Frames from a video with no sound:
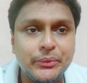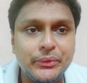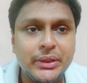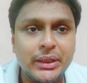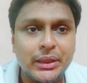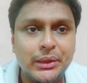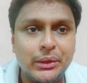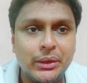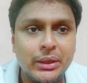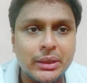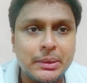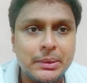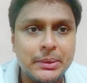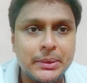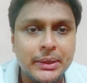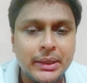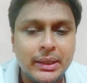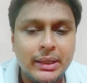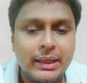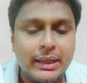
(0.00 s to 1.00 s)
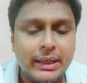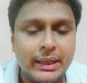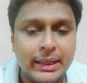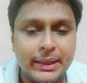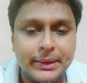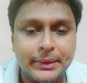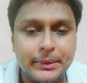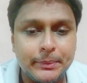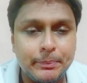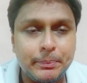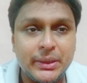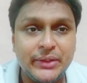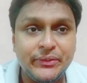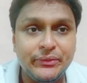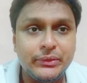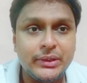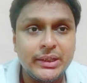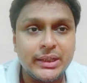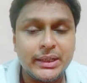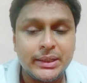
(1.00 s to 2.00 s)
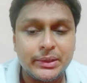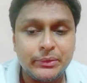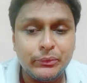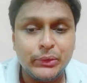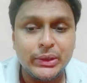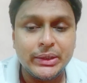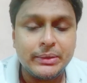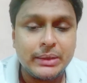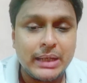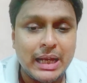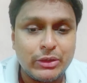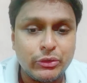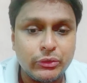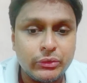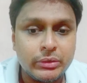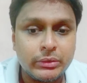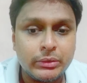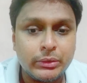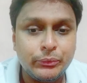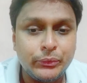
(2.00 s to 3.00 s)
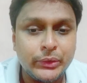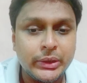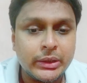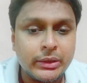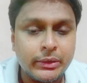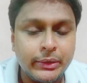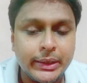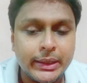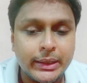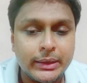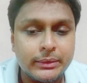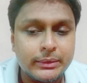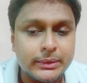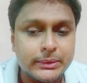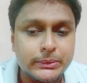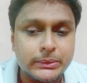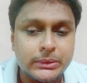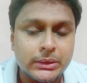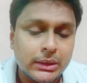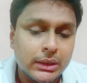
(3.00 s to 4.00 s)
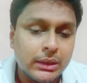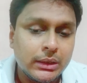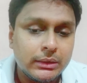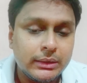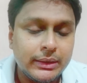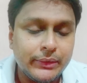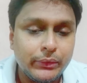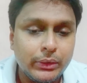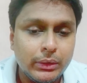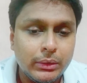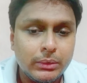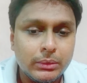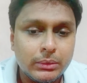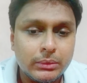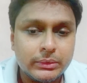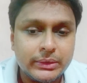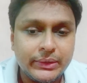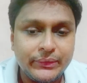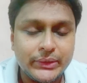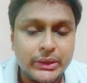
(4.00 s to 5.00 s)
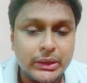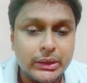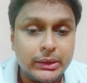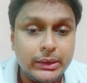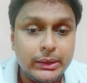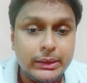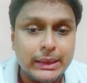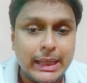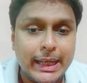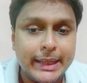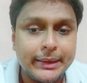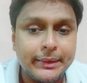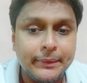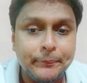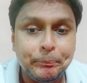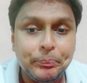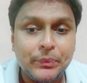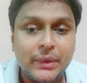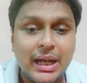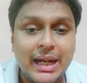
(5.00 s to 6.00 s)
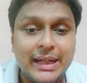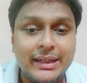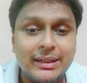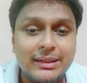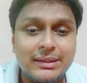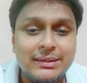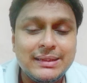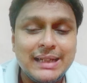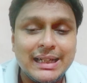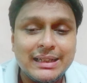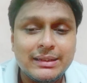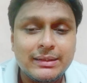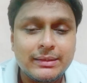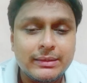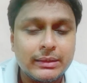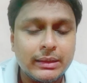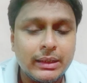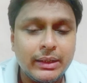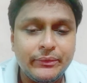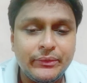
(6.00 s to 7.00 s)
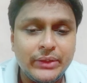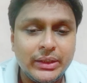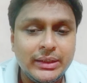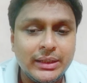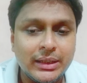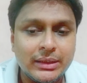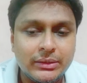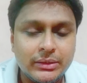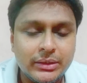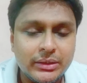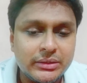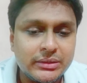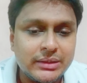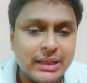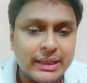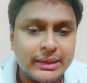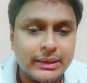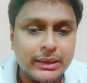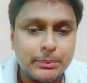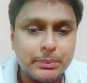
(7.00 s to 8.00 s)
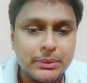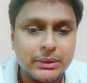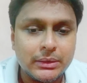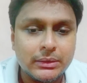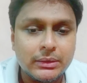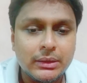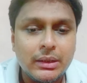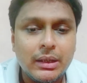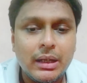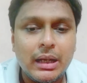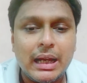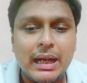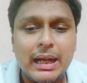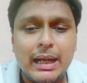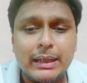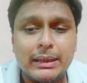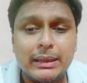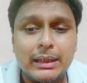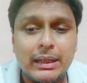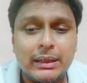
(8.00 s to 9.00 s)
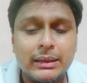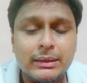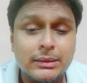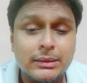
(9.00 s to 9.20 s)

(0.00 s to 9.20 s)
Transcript: movie a lot. And if they are associated with cricket, they will definitely like. I guess that's very understandable, and